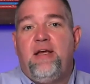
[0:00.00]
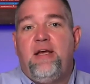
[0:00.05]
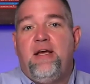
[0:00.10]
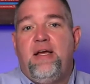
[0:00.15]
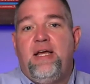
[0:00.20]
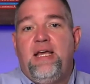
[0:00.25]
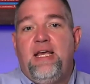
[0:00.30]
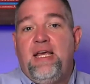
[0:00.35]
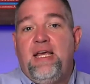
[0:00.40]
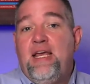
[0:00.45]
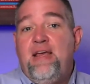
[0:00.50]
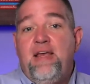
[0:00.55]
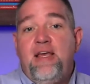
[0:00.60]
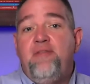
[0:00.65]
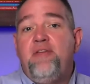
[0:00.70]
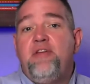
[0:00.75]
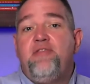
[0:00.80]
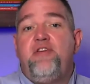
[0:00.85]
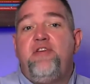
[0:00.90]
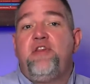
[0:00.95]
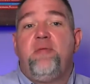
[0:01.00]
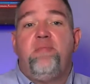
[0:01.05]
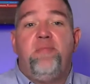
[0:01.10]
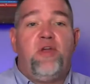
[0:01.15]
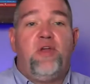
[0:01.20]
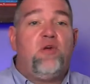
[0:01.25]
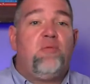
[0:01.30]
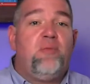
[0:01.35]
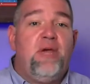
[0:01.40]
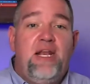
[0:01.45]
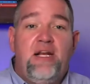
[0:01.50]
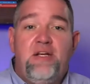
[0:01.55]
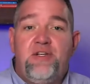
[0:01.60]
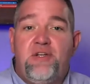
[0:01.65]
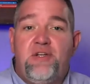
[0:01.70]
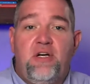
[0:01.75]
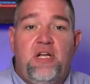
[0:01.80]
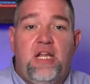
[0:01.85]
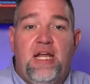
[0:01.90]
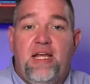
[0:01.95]
even if you're the middle
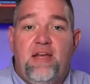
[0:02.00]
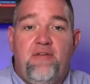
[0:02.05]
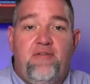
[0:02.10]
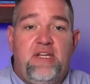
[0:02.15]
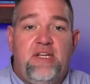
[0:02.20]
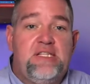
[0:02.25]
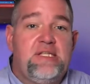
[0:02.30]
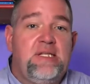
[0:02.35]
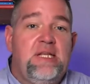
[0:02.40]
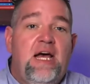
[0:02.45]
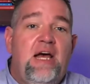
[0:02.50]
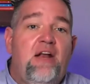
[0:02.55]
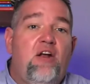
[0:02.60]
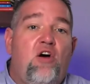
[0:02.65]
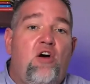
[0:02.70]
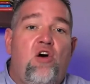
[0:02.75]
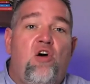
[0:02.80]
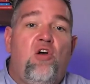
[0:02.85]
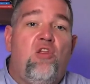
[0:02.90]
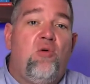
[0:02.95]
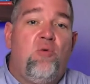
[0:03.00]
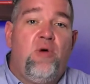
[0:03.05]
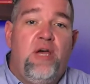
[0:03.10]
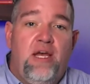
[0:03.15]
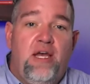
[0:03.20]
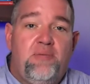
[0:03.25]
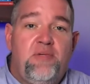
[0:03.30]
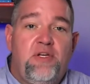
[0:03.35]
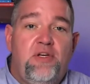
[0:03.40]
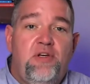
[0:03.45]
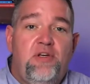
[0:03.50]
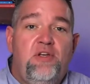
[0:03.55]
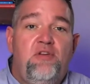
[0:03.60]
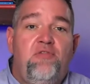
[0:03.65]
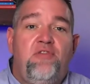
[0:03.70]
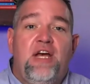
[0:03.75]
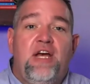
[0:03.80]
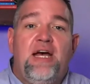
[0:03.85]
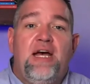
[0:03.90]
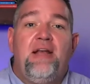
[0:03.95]
manager, like if it's not all the way up to you,
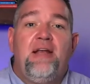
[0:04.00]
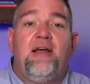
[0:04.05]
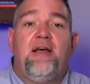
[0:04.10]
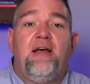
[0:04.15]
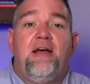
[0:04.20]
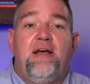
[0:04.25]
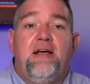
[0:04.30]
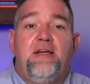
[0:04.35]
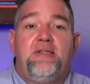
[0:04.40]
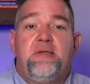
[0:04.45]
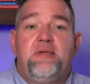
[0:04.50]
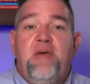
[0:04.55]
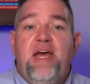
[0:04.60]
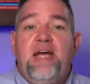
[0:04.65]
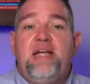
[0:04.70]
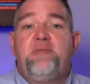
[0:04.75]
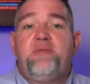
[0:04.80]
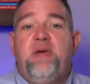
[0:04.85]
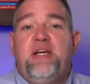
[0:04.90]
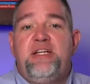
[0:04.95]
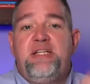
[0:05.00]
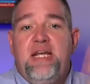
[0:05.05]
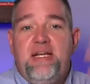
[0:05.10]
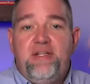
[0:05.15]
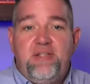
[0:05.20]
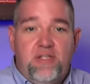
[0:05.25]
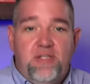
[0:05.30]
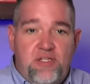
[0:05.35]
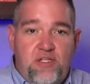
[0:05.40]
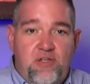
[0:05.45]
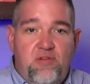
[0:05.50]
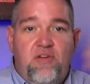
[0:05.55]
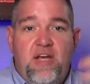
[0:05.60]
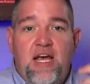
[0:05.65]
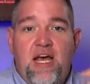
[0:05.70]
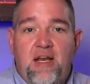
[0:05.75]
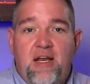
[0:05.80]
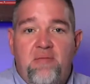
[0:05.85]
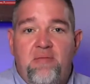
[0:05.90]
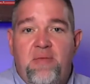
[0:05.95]
you've got some expectations you've
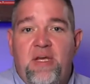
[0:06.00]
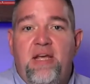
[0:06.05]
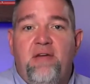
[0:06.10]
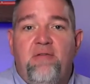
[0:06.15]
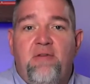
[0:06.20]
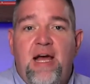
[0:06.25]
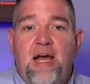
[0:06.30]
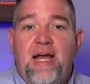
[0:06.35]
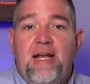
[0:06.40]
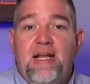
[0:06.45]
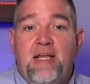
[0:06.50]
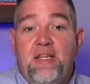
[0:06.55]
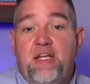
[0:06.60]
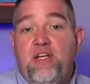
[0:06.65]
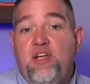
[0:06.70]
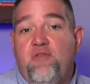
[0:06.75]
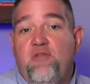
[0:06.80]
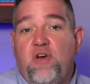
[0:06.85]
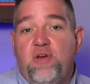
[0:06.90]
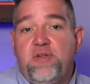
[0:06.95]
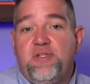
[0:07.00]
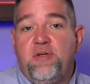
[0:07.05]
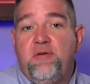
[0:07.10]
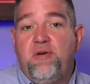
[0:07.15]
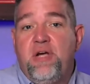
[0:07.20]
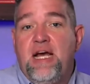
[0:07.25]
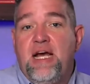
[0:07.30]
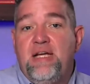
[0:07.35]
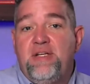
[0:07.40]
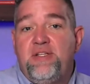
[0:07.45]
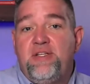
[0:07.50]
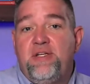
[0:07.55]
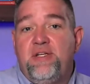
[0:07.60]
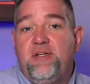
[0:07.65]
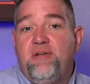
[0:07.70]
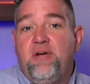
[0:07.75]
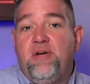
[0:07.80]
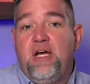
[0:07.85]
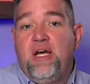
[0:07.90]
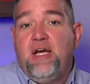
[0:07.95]
got to meet, right? And then you've also got
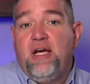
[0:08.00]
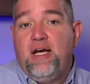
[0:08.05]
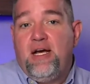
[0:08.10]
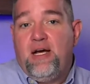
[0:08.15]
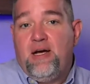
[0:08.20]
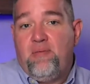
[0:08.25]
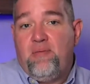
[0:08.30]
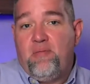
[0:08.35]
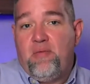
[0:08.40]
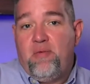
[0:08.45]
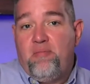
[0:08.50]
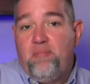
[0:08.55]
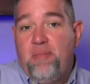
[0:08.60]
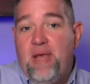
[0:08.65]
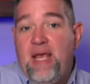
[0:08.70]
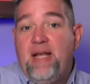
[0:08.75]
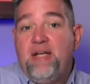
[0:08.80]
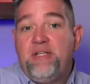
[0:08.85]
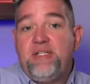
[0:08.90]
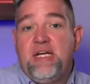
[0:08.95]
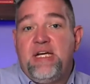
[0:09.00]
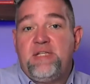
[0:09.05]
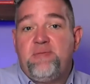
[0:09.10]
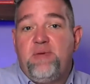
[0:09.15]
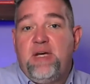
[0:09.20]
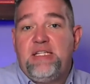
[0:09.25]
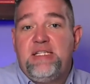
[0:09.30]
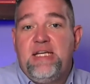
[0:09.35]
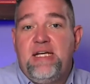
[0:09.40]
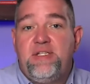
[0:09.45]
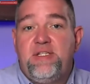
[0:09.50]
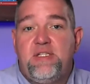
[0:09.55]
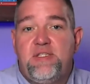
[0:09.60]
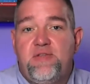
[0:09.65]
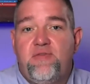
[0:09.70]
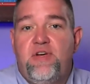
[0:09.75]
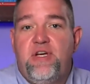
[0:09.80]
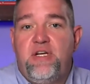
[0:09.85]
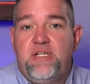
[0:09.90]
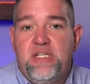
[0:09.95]
to manage expectations
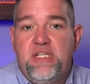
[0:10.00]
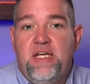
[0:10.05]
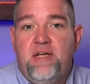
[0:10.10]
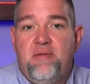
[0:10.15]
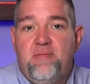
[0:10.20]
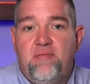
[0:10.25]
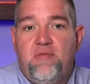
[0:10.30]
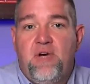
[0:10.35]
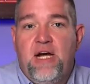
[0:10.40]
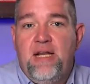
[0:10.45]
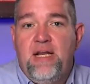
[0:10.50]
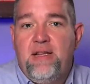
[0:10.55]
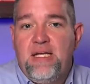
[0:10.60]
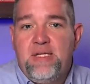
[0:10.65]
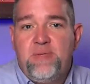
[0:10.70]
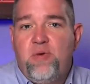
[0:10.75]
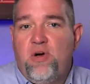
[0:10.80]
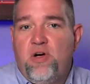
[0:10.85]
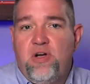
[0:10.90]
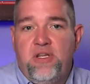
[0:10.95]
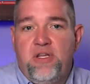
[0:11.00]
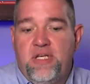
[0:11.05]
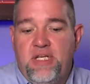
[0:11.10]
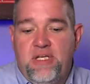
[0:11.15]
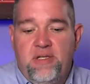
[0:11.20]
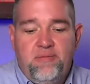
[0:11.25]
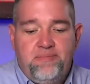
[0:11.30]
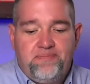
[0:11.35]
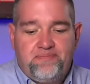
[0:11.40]
for your team, right? That's part of the deal.